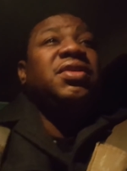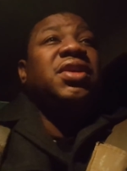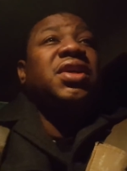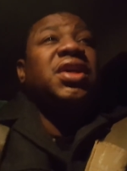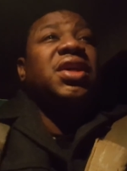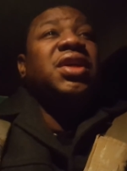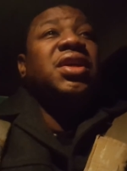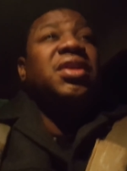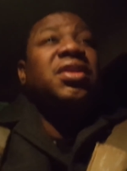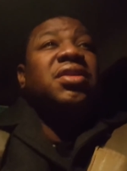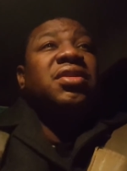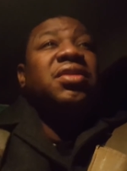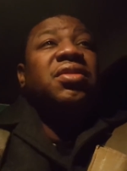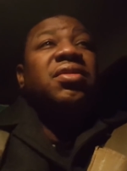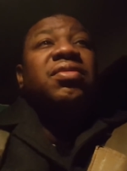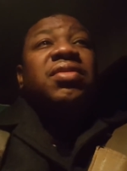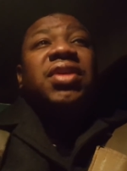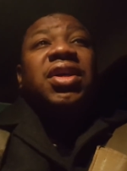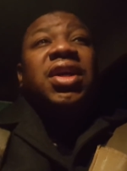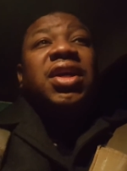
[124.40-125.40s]
like,
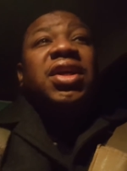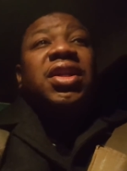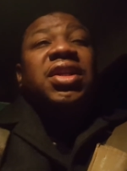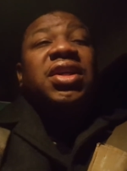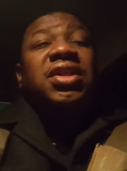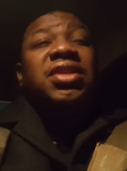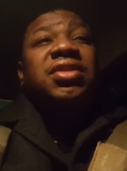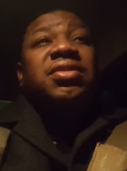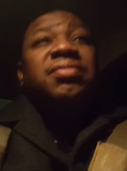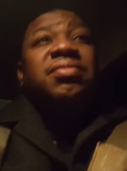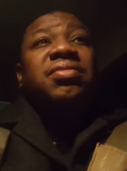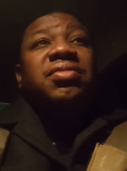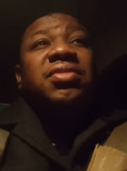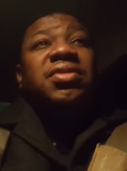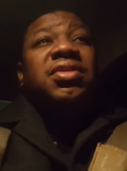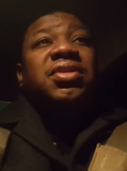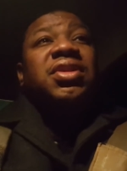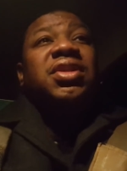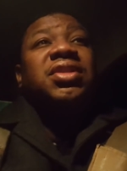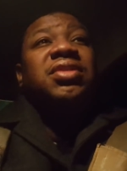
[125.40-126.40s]
okay, let's
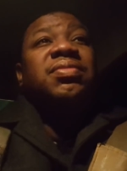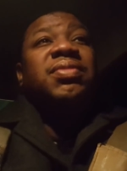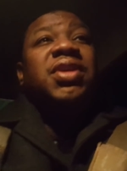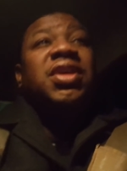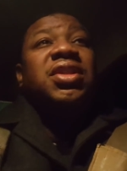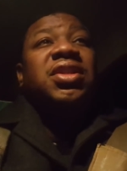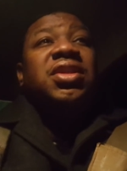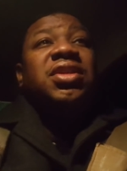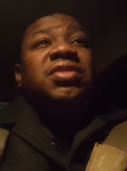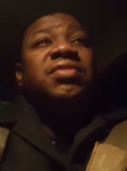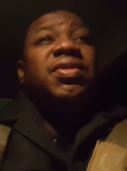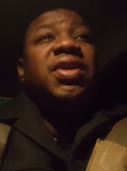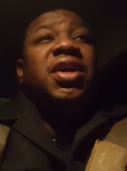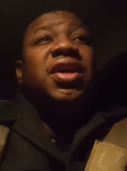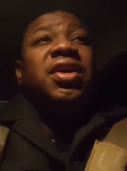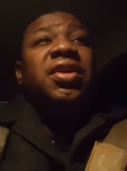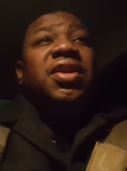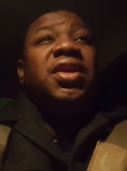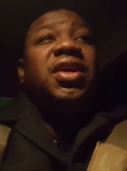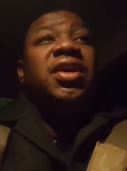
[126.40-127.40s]
make this
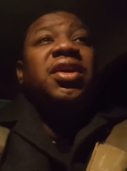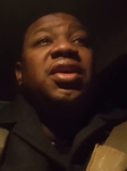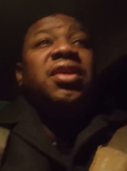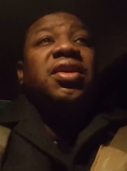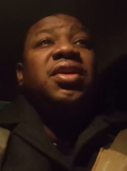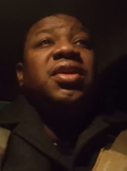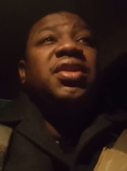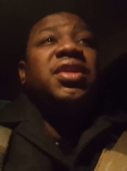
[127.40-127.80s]
record here,